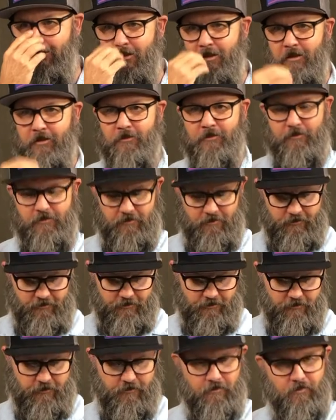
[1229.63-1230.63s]
know,
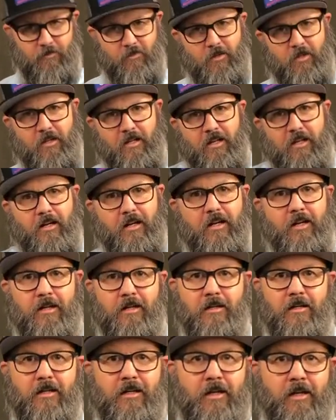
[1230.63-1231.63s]

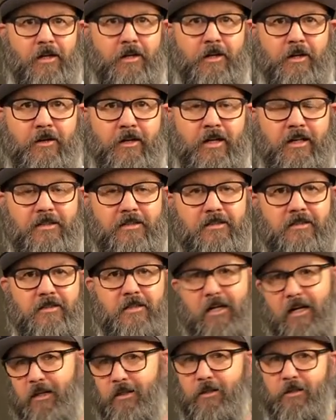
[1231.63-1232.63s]
I don't know. I'll see.
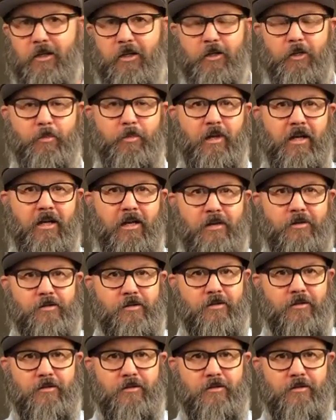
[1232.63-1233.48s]
I'll look at your page.